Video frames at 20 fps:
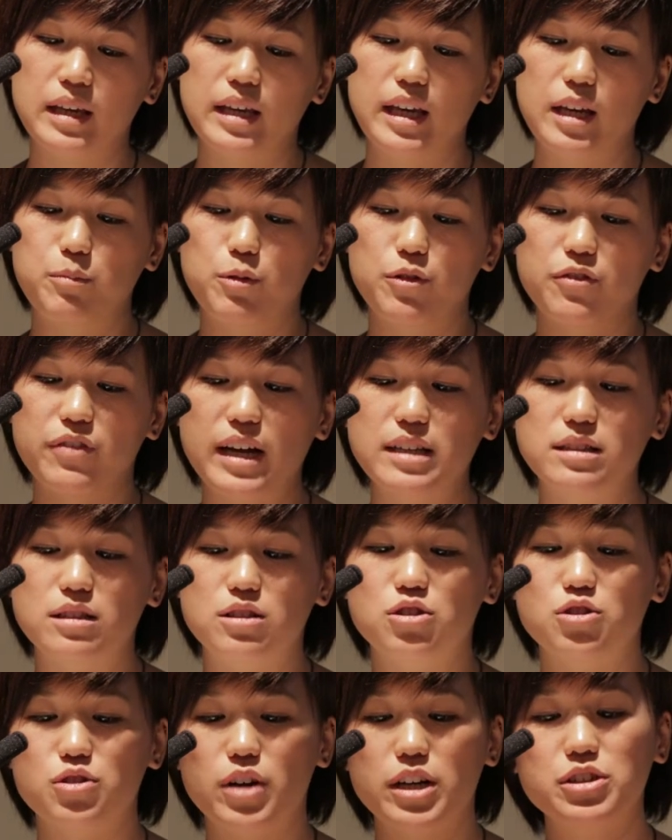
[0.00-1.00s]
It provides a
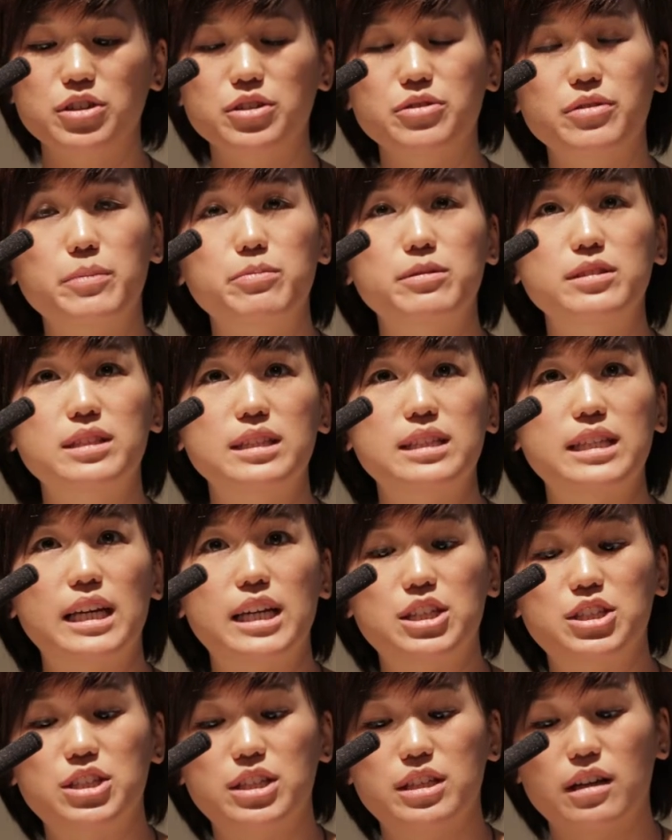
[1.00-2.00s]
structured
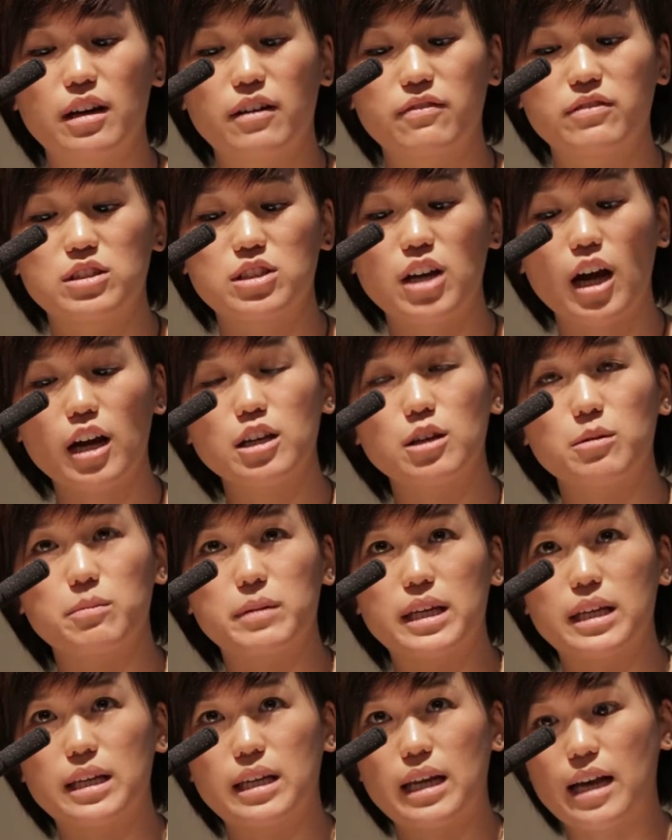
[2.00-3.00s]
representation of the
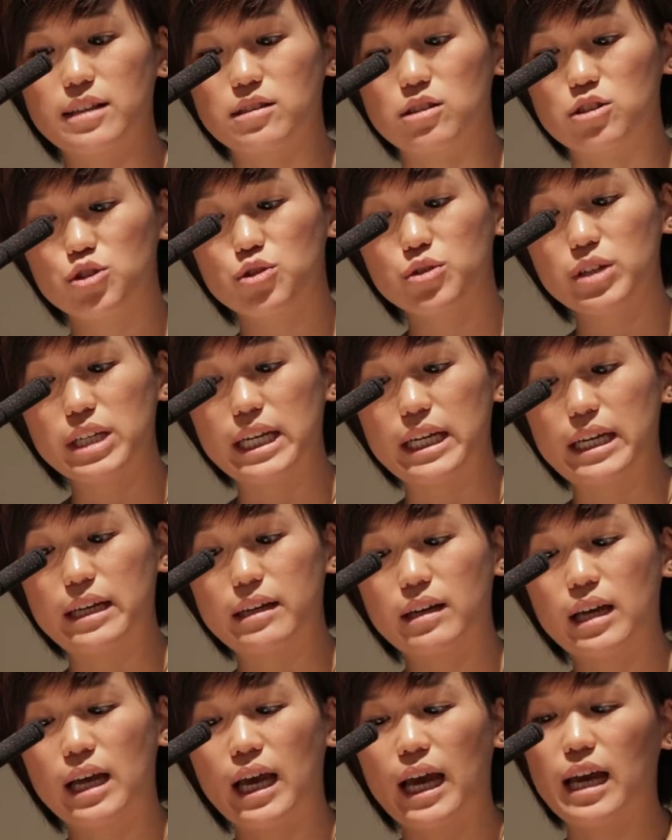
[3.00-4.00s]
document as a
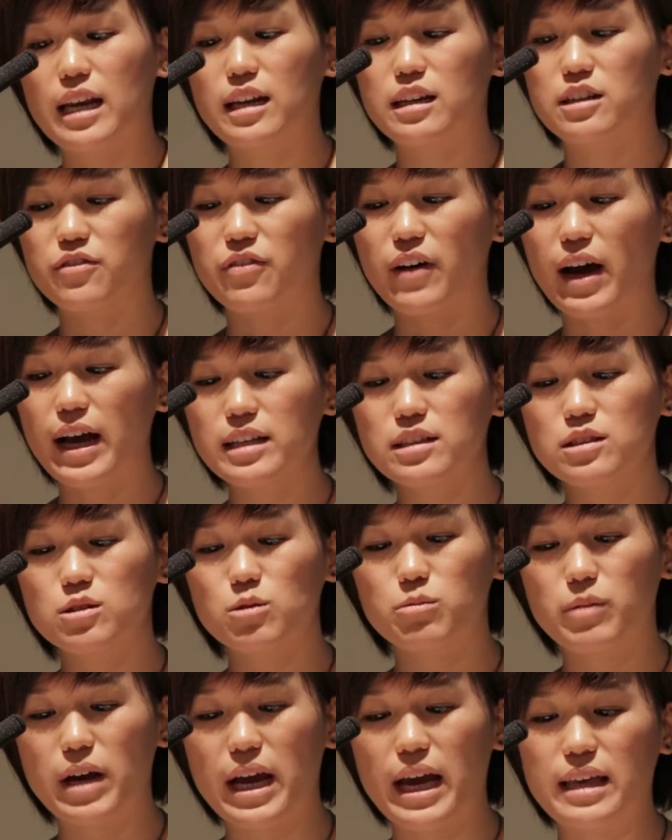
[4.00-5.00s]
tree, and it defines
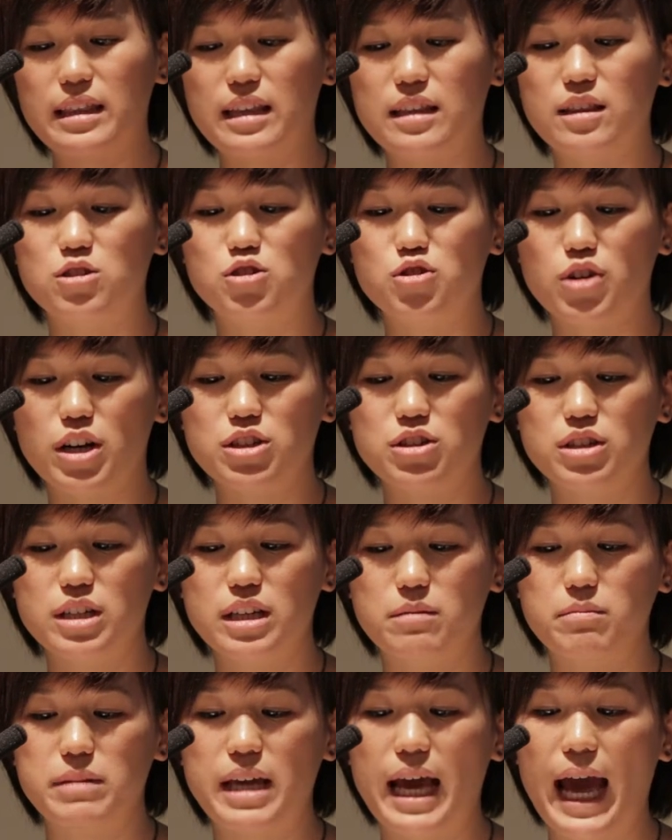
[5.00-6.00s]
a way that the structure
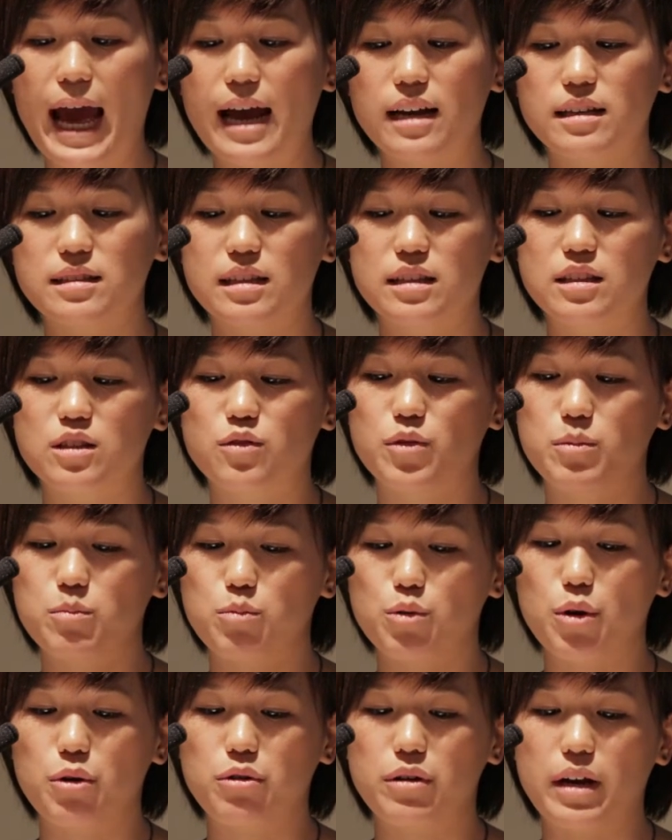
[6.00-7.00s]
can be accessed from
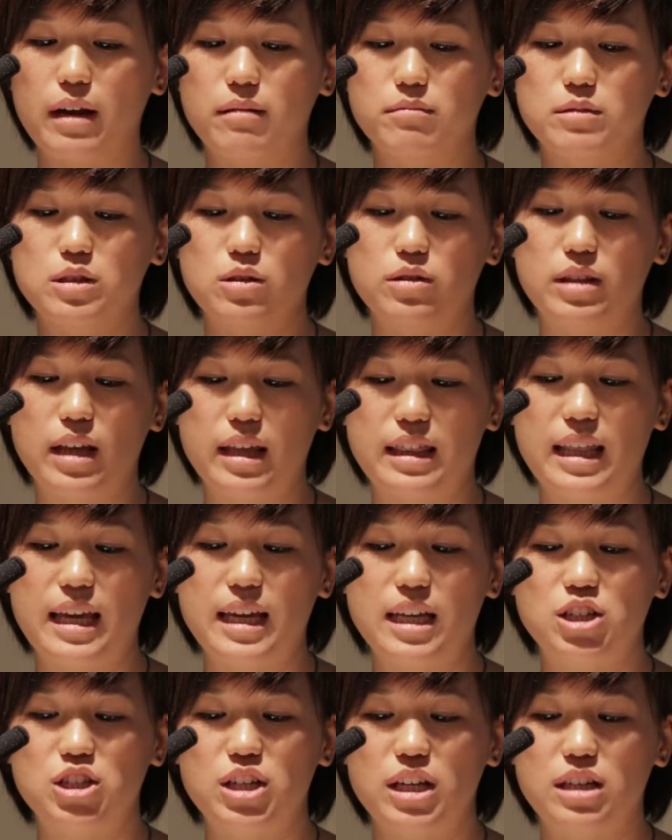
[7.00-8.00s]
programs so that they
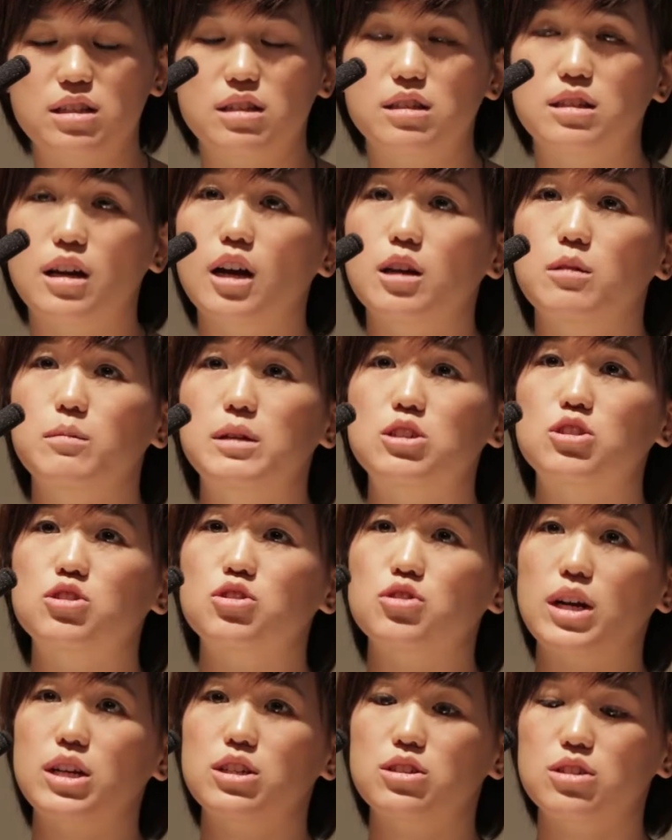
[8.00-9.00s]
can change the document
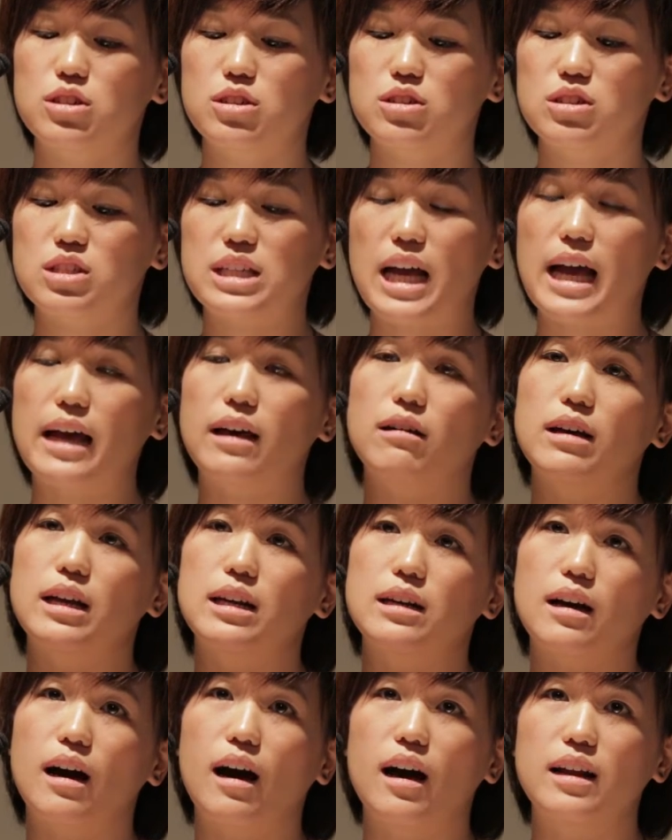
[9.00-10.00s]
structure, style,
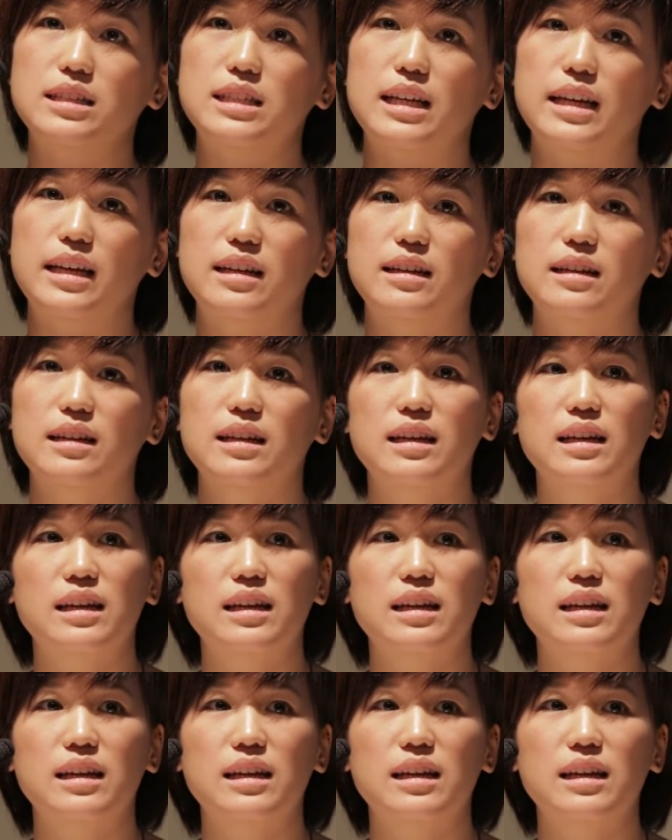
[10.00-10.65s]
and content.